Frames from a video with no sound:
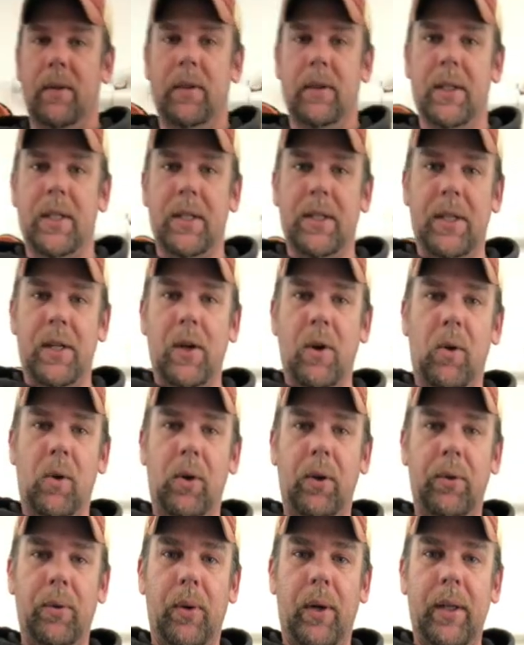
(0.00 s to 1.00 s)
This is the
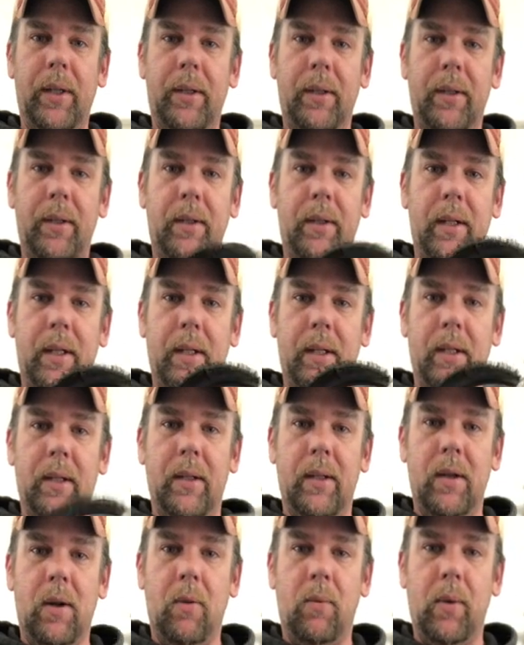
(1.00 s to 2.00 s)
old one, the
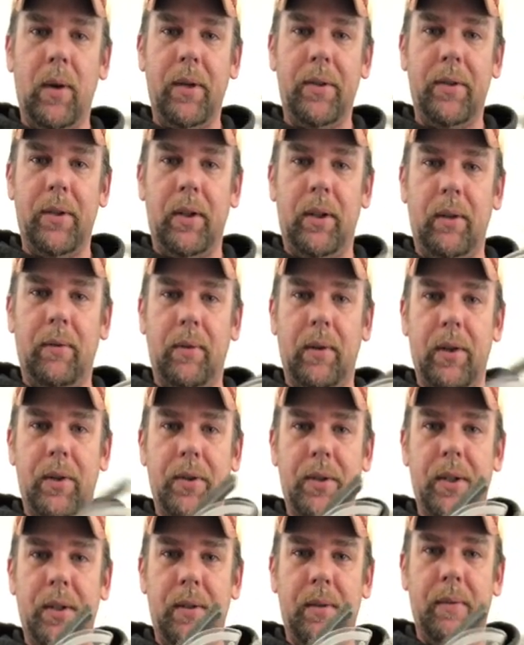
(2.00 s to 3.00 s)
original
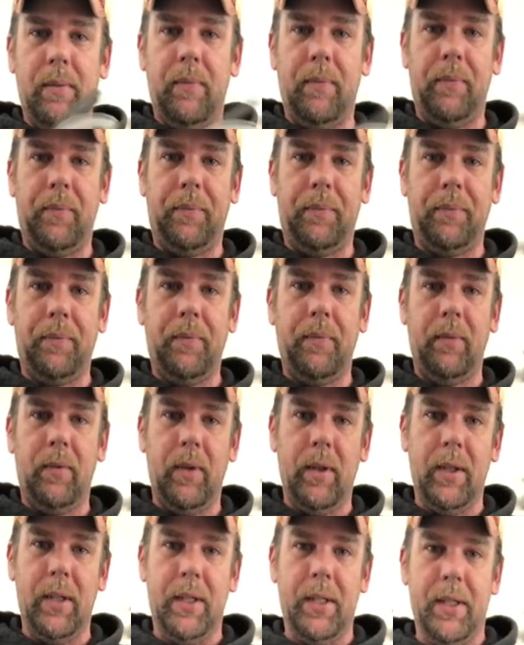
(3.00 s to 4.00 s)
version.
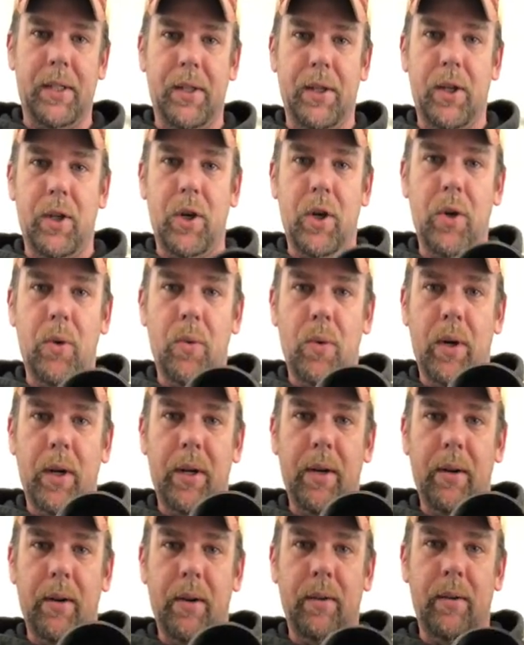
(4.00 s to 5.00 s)
This is the new
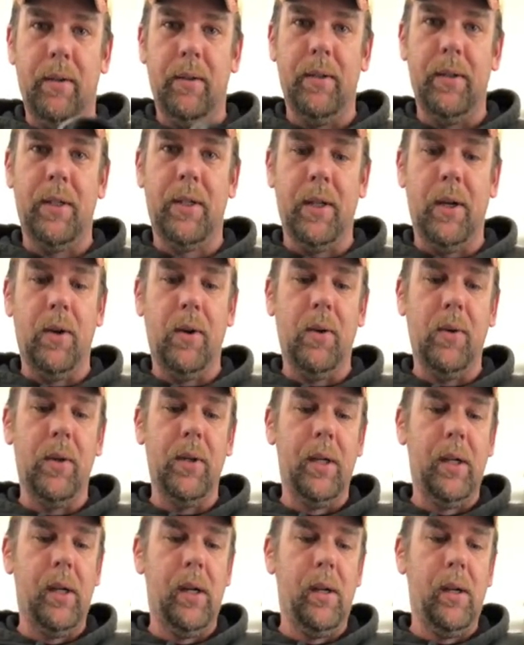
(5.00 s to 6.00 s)
one. So,
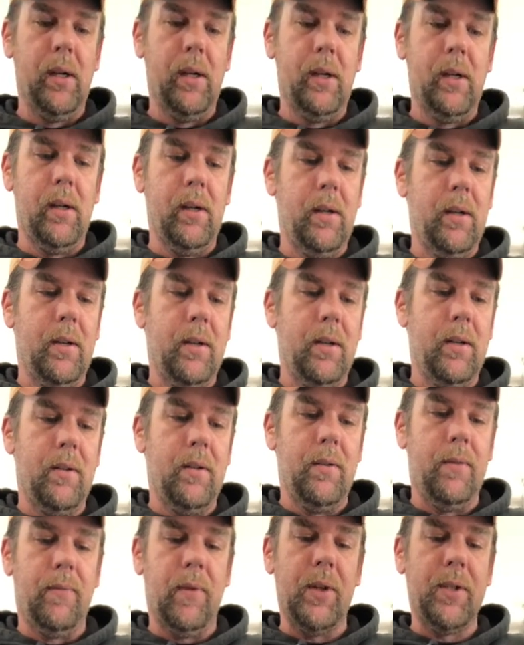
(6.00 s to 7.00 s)

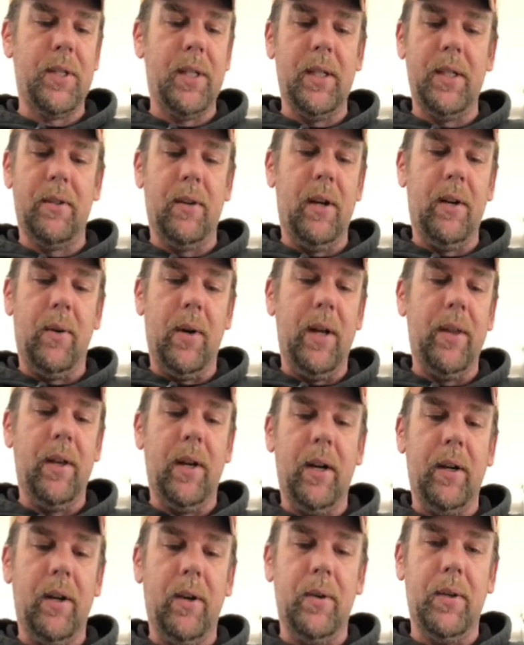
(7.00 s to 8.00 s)
first things right away that
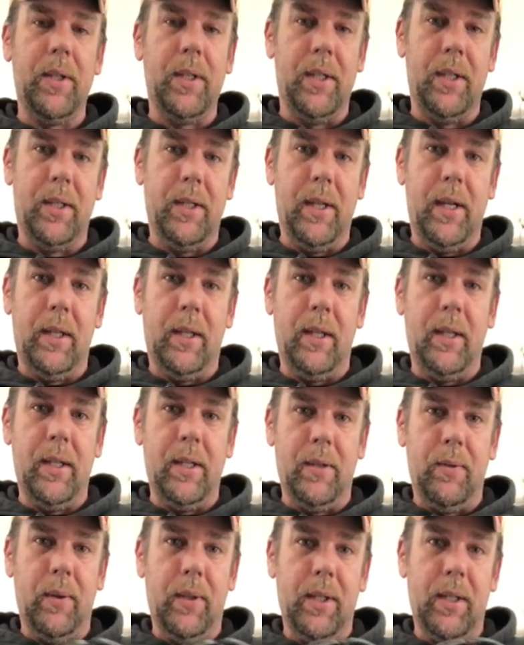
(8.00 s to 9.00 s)
I noticed is that
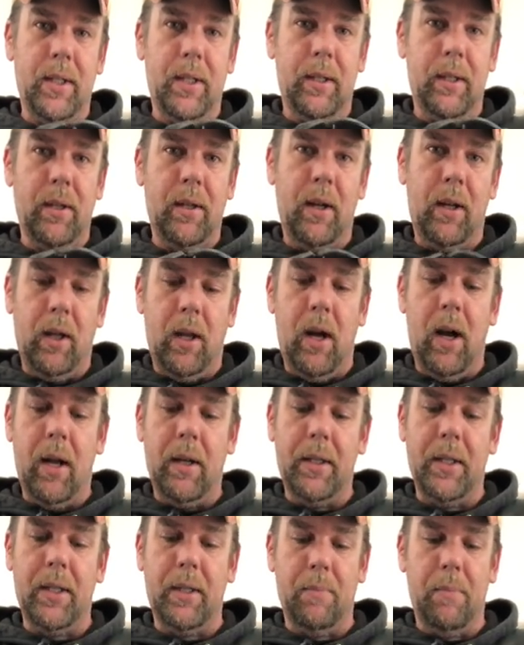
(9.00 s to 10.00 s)
this one's a
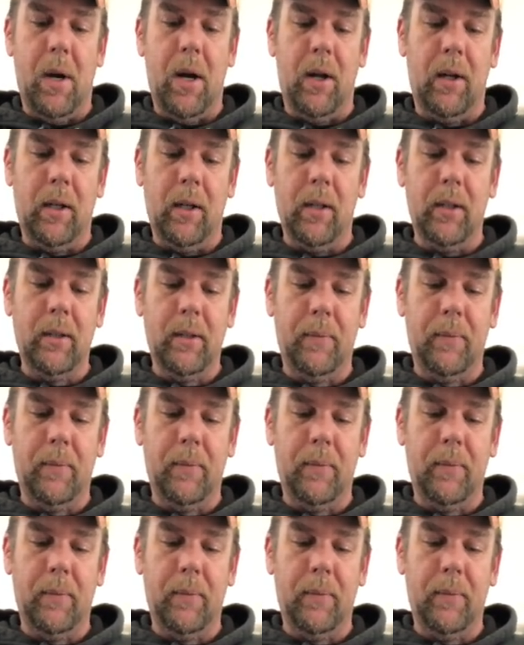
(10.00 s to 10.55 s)
lot smaller.